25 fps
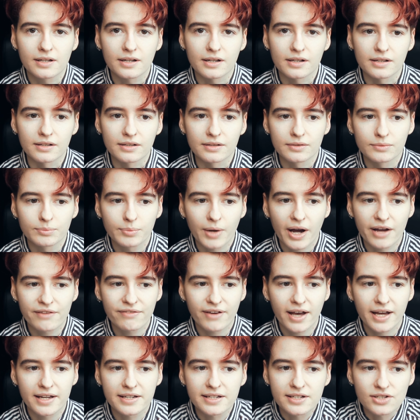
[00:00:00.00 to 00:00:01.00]
Uh, but
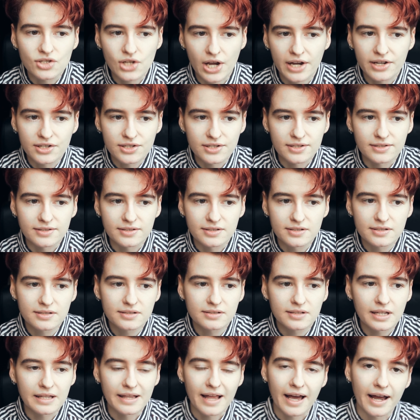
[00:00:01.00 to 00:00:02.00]
I've had
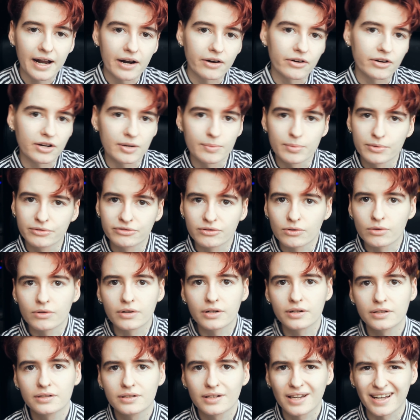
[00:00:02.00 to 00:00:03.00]
injections in that area
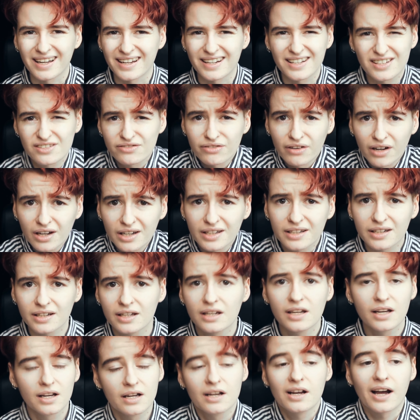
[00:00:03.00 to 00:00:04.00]
before and it's fine.
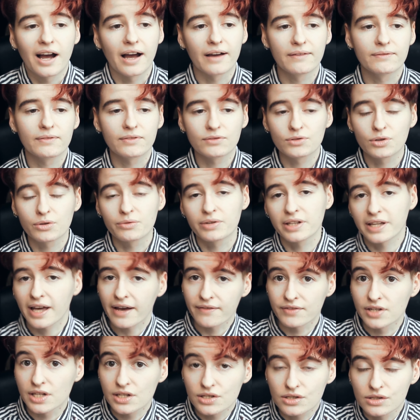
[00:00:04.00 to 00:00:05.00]
I don't really
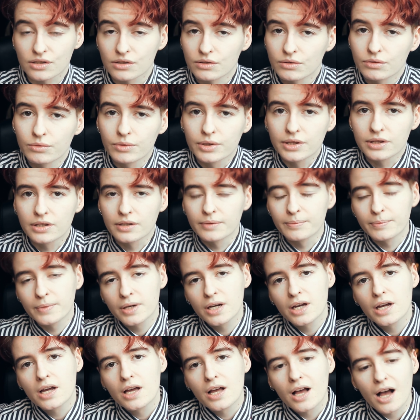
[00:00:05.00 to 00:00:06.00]
have an issue with them.
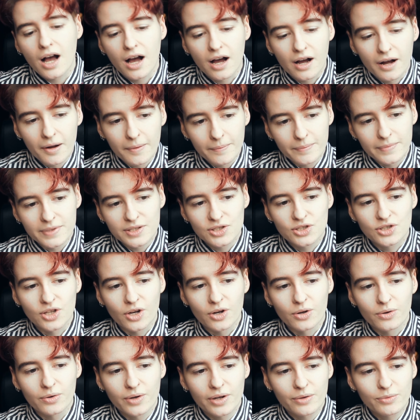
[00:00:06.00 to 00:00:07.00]
Um,
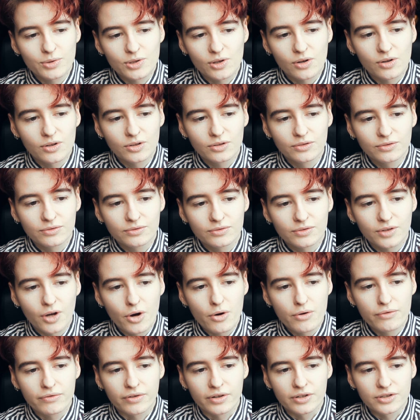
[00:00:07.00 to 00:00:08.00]
so it was all
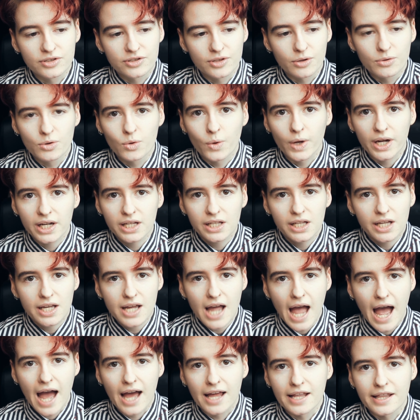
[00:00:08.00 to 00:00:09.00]
over so
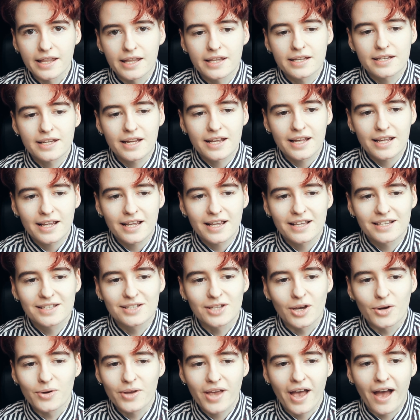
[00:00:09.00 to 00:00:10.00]
quickly and
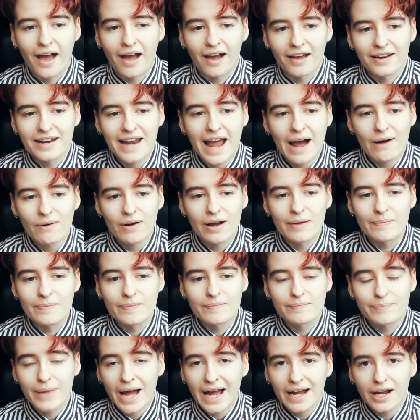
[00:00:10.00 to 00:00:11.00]
so yeah, now
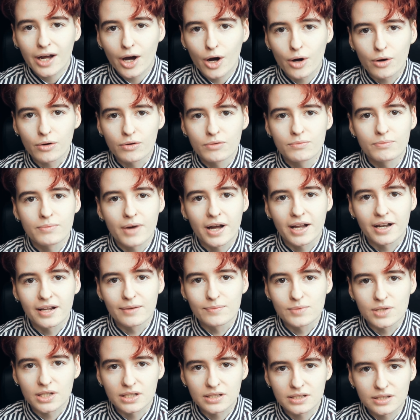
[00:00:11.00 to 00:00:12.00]
I'm back home and
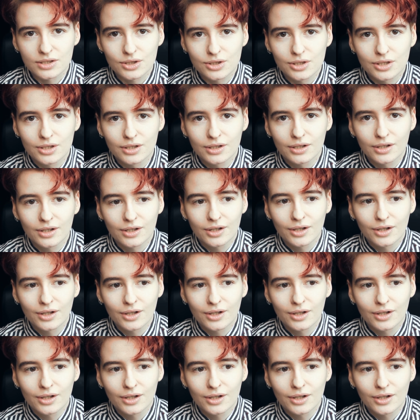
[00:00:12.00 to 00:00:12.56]
I'm just...